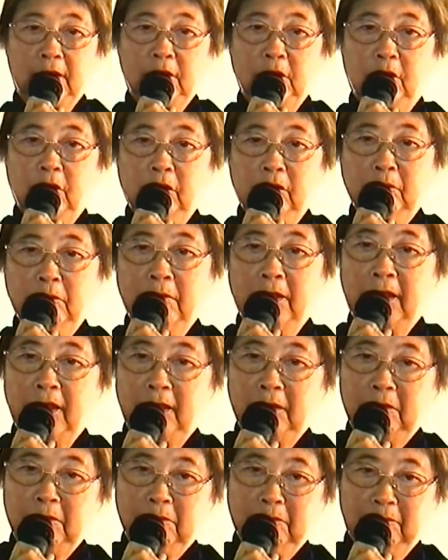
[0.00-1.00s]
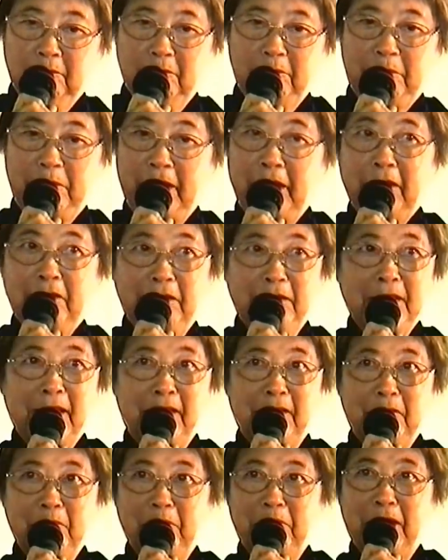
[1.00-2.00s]
So my parent
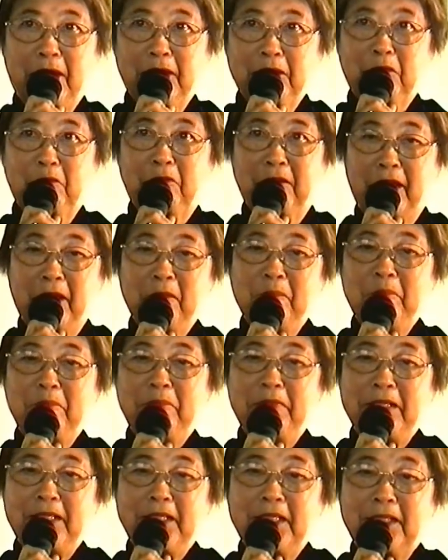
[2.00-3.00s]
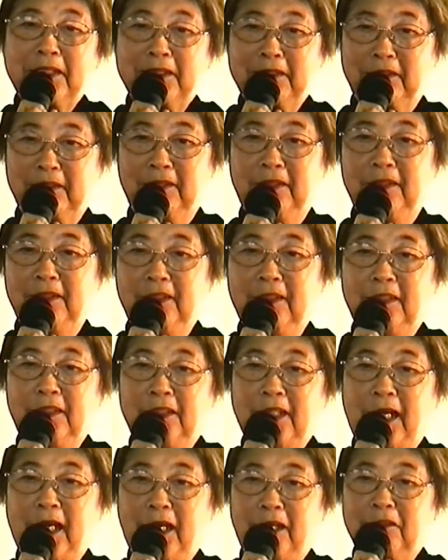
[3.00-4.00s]
bought one big
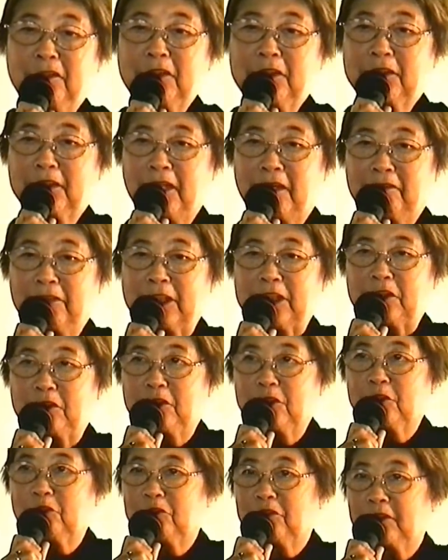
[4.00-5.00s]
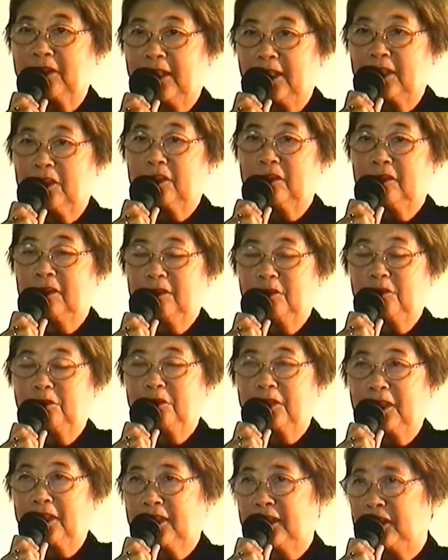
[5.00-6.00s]
house that was sort of like
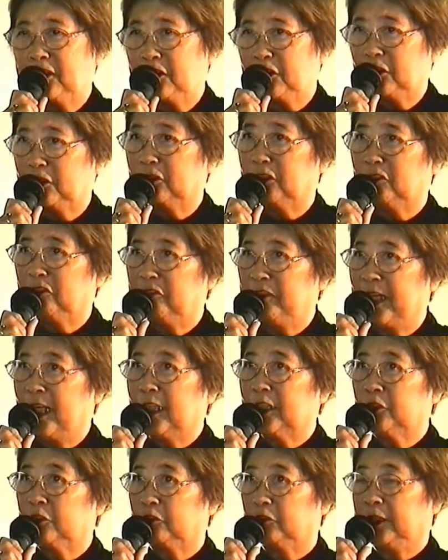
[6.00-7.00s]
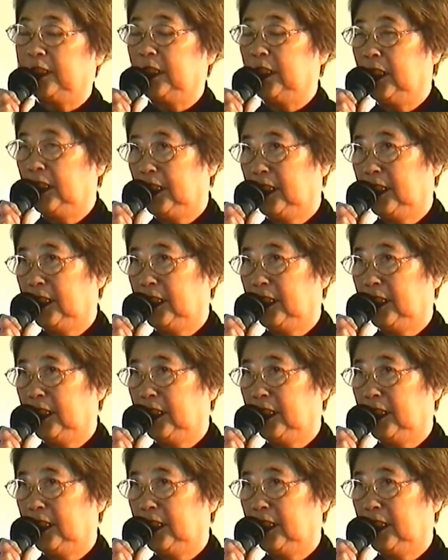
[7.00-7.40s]
connected to a factory.